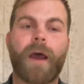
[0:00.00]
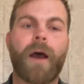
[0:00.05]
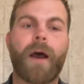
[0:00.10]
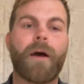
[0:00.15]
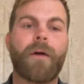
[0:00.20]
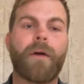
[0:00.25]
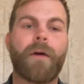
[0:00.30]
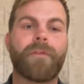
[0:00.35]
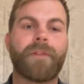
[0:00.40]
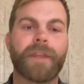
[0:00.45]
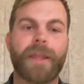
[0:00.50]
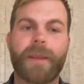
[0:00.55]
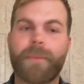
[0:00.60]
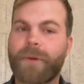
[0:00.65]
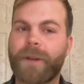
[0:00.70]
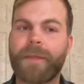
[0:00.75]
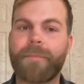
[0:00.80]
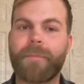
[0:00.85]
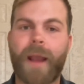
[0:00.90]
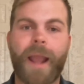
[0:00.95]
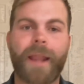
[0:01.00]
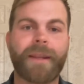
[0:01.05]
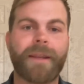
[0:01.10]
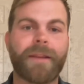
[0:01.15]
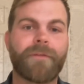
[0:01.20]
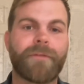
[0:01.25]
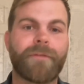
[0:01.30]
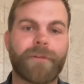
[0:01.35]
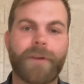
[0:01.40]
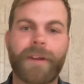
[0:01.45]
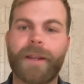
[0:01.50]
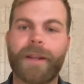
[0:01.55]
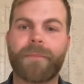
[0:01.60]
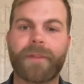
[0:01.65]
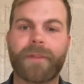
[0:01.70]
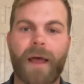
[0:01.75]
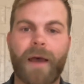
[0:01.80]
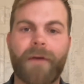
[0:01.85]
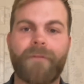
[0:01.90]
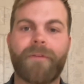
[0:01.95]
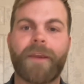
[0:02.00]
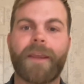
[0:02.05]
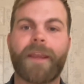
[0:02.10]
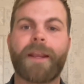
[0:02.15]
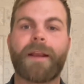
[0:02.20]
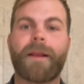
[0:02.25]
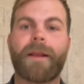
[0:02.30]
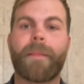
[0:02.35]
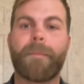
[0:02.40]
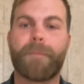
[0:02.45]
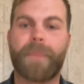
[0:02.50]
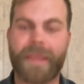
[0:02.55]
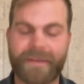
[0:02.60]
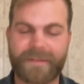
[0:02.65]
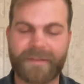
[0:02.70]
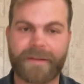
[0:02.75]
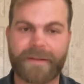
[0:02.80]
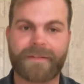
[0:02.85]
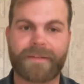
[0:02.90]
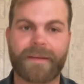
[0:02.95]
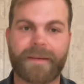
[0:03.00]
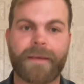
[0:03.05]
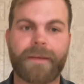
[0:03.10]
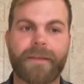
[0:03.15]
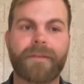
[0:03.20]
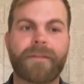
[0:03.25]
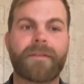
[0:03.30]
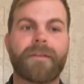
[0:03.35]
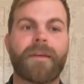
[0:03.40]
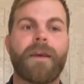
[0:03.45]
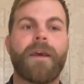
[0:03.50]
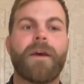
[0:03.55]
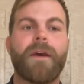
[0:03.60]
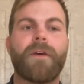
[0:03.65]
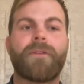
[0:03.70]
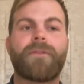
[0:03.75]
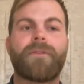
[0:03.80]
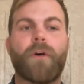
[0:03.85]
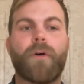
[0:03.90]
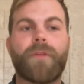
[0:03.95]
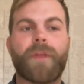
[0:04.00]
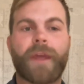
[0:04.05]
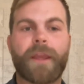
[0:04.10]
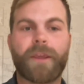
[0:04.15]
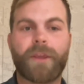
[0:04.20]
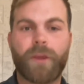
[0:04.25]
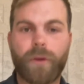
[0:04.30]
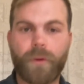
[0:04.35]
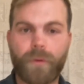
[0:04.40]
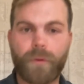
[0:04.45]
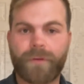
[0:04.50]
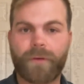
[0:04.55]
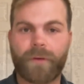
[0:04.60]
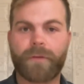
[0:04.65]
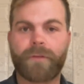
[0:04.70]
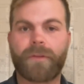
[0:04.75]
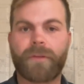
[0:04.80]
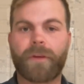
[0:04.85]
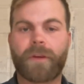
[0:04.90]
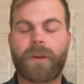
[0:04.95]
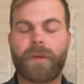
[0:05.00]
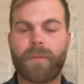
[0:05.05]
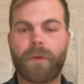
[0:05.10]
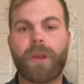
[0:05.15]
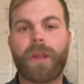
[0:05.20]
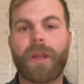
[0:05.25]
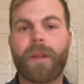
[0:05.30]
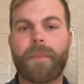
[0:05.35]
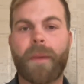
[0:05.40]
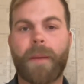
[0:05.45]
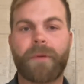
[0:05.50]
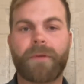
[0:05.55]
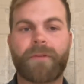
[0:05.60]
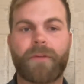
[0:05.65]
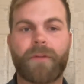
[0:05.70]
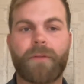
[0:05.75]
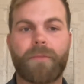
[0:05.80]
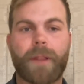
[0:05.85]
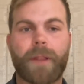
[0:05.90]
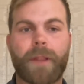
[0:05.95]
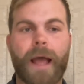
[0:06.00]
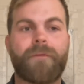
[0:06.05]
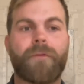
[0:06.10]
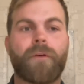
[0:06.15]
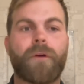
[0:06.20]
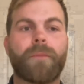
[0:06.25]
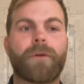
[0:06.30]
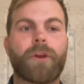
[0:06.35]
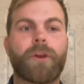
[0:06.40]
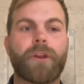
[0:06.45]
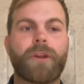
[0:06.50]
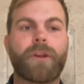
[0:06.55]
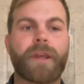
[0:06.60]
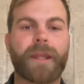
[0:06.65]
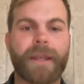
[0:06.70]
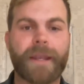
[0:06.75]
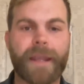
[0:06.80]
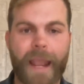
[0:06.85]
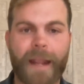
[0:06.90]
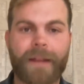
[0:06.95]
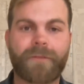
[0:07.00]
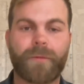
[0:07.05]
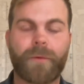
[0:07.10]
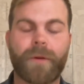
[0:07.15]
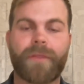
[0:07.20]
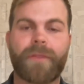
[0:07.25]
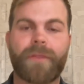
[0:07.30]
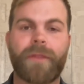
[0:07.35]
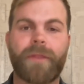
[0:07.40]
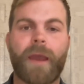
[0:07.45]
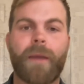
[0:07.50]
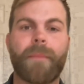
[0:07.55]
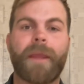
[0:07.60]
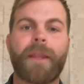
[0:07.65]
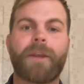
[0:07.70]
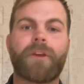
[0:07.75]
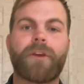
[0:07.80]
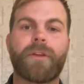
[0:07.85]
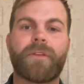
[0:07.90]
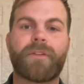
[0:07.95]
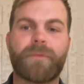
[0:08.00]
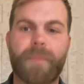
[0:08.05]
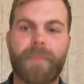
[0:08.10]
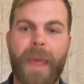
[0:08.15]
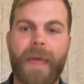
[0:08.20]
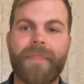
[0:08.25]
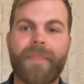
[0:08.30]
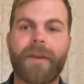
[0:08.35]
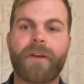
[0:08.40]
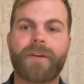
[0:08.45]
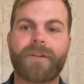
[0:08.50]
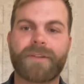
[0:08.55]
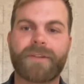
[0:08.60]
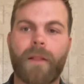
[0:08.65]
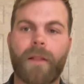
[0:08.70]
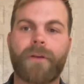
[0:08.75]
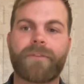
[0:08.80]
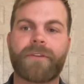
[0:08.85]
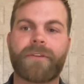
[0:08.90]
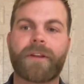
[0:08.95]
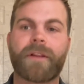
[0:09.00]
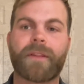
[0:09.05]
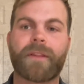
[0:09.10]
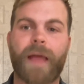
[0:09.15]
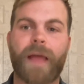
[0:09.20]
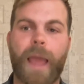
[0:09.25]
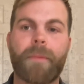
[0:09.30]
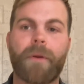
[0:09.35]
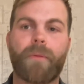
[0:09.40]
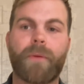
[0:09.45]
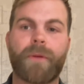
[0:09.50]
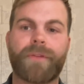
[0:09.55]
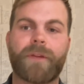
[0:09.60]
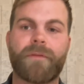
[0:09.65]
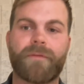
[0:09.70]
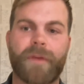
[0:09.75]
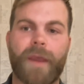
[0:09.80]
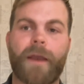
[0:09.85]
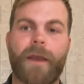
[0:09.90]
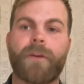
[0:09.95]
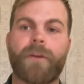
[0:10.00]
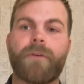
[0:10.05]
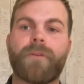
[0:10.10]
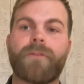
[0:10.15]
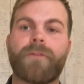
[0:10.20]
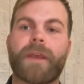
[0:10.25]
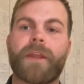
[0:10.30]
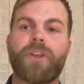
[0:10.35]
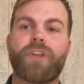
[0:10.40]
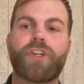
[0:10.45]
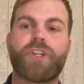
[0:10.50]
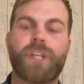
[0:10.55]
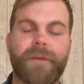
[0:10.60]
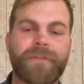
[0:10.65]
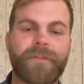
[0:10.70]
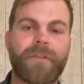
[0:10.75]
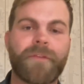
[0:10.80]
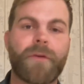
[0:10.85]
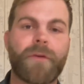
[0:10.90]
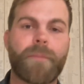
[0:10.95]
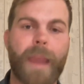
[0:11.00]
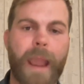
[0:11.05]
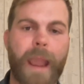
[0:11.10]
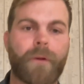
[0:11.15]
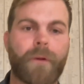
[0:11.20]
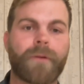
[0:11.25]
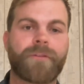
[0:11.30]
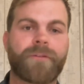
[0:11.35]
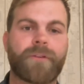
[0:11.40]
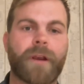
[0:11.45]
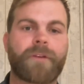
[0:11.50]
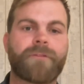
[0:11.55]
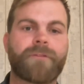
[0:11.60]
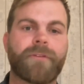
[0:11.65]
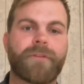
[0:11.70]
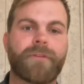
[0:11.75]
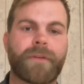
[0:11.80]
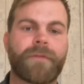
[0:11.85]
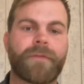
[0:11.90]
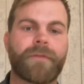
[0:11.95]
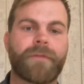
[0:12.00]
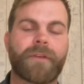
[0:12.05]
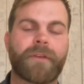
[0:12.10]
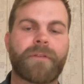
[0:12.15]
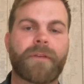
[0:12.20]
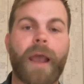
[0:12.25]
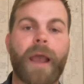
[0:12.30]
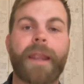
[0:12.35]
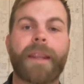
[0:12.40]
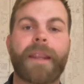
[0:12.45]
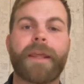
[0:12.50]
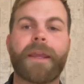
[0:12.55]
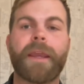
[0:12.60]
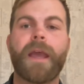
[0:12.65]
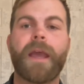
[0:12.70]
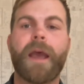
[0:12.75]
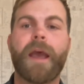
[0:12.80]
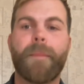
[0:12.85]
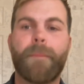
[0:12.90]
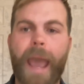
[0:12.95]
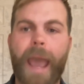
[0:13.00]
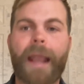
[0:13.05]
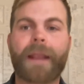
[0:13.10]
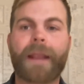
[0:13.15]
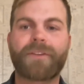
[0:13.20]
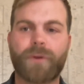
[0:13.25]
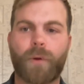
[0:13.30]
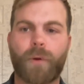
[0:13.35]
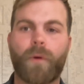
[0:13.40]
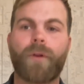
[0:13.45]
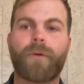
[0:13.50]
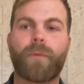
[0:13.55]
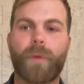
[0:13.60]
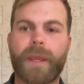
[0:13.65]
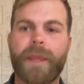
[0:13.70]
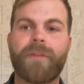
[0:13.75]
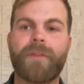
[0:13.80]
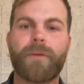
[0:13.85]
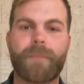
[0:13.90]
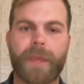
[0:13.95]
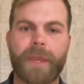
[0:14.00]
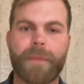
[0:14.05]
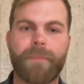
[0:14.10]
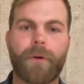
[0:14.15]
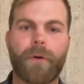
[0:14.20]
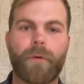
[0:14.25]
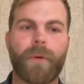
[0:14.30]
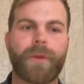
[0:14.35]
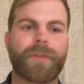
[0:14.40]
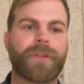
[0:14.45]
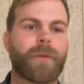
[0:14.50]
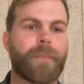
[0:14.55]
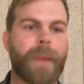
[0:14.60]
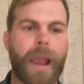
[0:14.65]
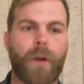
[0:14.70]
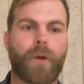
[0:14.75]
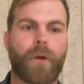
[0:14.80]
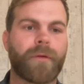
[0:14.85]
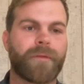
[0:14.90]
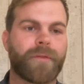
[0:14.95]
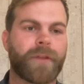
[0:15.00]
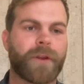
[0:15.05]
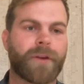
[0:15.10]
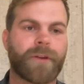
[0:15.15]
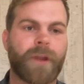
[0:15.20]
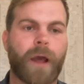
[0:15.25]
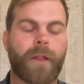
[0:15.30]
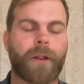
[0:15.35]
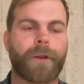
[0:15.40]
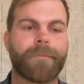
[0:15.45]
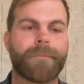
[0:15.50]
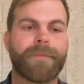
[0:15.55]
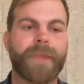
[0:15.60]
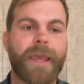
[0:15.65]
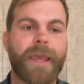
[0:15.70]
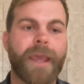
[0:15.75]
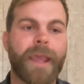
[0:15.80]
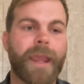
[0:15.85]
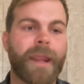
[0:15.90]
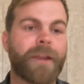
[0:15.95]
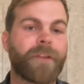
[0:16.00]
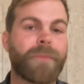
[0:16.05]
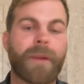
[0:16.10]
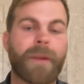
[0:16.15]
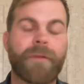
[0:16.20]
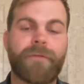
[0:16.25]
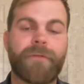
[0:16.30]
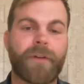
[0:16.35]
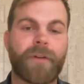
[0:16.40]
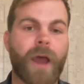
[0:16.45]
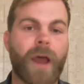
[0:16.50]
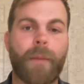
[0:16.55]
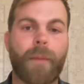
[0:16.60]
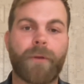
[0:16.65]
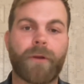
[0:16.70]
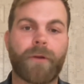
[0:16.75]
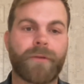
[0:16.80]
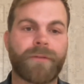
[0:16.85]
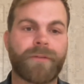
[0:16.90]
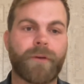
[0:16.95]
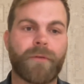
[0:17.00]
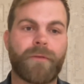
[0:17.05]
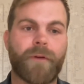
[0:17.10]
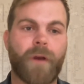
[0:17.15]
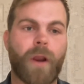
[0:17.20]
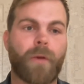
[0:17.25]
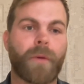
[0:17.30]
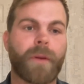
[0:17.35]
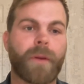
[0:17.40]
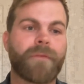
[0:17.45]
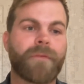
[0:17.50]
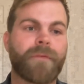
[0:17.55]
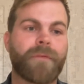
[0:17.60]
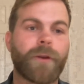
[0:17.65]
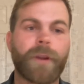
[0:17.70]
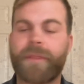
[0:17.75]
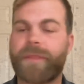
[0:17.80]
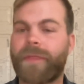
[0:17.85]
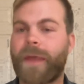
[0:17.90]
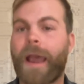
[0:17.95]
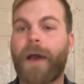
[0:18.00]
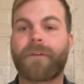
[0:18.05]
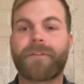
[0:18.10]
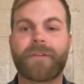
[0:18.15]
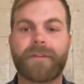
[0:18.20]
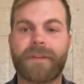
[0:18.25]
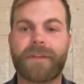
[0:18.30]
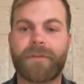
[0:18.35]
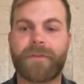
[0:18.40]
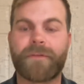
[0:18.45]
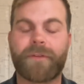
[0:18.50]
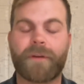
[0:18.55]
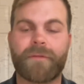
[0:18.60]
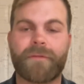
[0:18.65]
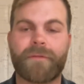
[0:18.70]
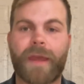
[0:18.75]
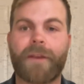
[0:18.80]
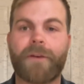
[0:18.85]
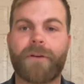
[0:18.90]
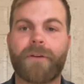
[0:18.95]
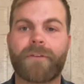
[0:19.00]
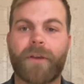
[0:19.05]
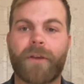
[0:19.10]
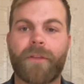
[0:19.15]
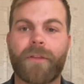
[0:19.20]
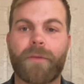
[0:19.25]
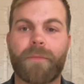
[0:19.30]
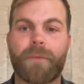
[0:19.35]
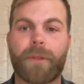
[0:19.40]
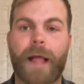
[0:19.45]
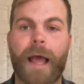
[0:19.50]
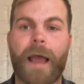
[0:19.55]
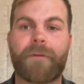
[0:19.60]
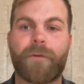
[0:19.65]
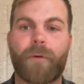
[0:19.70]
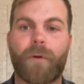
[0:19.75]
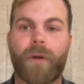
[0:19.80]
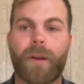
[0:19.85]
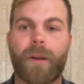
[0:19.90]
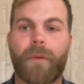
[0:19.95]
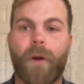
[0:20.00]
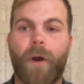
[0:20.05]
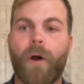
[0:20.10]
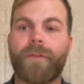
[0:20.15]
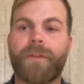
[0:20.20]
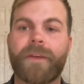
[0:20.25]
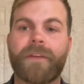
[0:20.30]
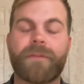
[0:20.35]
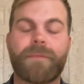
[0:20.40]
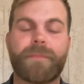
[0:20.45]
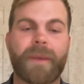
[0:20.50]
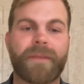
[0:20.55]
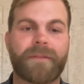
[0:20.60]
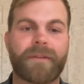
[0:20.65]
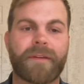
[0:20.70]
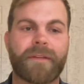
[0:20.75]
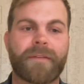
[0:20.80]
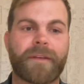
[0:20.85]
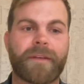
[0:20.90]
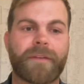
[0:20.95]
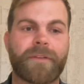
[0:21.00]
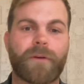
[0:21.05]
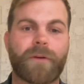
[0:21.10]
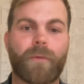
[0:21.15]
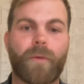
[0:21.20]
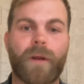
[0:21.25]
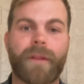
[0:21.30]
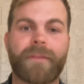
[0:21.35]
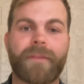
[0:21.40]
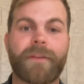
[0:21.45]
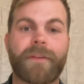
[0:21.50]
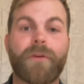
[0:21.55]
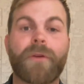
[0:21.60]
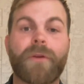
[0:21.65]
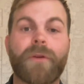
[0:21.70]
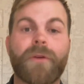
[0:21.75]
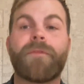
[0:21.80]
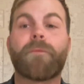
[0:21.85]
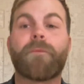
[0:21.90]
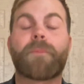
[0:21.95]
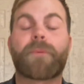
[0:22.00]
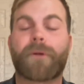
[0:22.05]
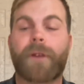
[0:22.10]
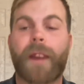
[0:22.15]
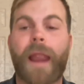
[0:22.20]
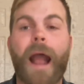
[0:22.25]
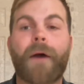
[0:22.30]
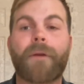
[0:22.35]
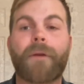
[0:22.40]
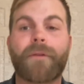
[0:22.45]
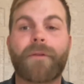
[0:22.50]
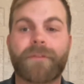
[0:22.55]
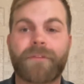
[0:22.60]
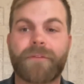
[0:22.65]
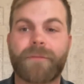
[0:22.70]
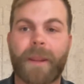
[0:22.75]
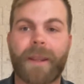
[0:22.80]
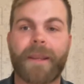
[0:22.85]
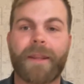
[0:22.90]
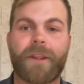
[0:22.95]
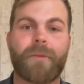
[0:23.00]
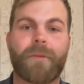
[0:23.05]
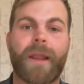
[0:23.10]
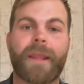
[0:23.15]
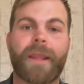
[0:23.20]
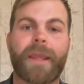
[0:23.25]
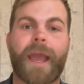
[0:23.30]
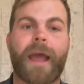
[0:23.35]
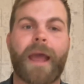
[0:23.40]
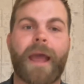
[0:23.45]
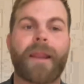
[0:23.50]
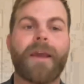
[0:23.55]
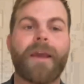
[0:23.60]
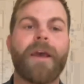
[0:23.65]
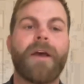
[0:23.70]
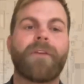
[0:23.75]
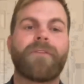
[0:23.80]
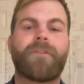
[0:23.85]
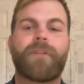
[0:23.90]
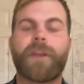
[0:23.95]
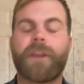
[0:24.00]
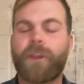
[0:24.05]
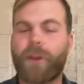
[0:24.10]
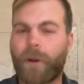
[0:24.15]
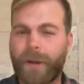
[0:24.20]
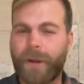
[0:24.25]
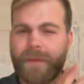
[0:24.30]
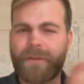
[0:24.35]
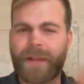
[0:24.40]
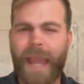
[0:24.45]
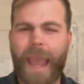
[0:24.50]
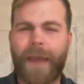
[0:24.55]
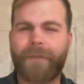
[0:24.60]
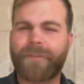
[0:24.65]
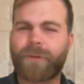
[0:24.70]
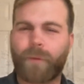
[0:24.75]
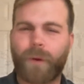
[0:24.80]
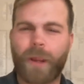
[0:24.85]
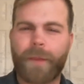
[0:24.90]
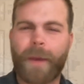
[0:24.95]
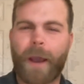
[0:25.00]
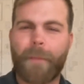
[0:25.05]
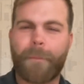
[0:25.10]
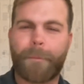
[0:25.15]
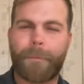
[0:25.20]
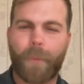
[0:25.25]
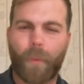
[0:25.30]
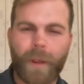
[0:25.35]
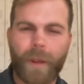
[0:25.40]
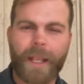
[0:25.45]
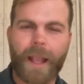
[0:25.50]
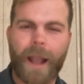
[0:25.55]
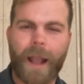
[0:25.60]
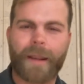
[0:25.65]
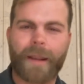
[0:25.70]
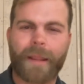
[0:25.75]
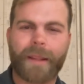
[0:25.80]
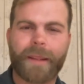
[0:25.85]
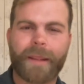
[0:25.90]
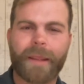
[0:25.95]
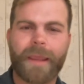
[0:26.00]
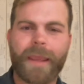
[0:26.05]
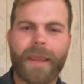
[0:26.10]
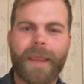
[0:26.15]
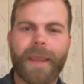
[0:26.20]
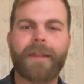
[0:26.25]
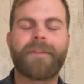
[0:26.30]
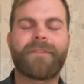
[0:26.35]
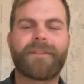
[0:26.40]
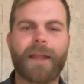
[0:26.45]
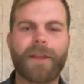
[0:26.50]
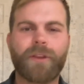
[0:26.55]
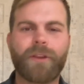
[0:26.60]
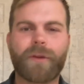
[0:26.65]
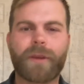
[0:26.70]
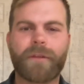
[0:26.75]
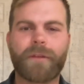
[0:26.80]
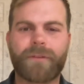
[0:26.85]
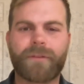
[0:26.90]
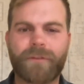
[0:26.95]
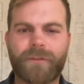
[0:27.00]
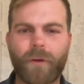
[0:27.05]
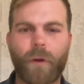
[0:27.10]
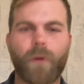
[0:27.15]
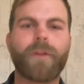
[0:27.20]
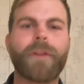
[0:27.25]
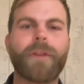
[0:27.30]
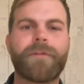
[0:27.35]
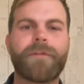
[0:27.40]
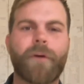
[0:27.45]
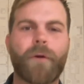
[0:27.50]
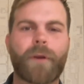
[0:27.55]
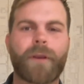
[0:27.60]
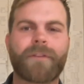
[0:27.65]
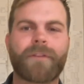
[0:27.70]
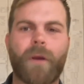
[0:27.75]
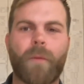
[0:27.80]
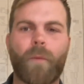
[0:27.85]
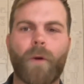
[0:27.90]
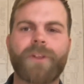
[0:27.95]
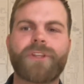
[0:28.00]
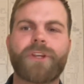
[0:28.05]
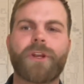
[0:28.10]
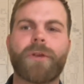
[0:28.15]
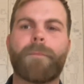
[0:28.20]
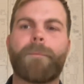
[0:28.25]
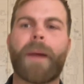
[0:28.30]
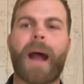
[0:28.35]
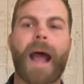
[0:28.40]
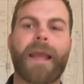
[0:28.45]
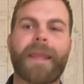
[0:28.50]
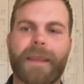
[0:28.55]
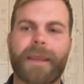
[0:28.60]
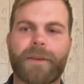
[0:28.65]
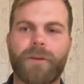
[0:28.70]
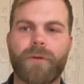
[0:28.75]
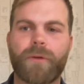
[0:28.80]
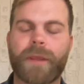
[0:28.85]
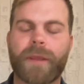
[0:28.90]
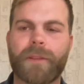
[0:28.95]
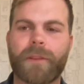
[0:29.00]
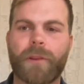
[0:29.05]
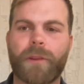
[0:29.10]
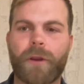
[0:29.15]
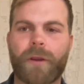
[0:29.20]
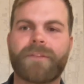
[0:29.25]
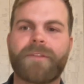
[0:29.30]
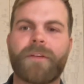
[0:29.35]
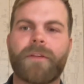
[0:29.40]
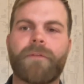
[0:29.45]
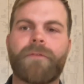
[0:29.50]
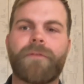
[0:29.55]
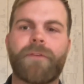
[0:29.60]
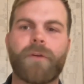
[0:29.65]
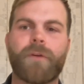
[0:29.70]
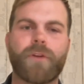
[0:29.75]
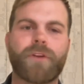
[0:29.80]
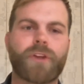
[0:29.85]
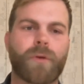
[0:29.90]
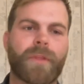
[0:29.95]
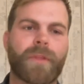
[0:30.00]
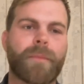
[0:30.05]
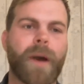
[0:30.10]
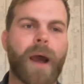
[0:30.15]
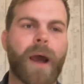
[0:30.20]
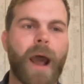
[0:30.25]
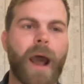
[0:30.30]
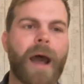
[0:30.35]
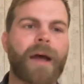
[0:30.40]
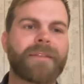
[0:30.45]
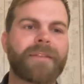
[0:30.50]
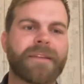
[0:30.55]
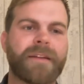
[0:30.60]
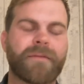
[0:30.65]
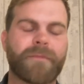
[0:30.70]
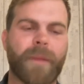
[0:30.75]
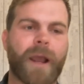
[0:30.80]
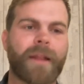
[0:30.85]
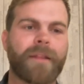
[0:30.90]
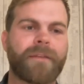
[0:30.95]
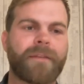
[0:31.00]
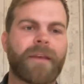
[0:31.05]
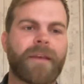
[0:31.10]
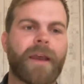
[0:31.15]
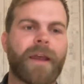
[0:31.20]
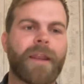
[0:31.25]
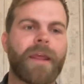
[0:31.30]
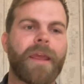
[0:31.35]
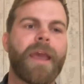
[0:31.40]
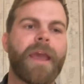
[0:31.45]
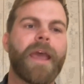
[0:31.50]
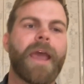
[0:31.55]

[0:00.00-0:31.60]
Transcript: of liberty-minded, freedom-loving businesses so that users, the community members on the platform, could connect with them and could spend their dollars in alignment with their values and shift the power structures of society back toward we the people with the power of their dollar. And it's been phenomenal so far. We have 30,000 different vendors on the platform. All these businesses are ones that you can feel proud of spending your money at so that you don't even have to worry about boycotting. Instead, you could solely focus on what you're buying. You can look to the future with a positive mindset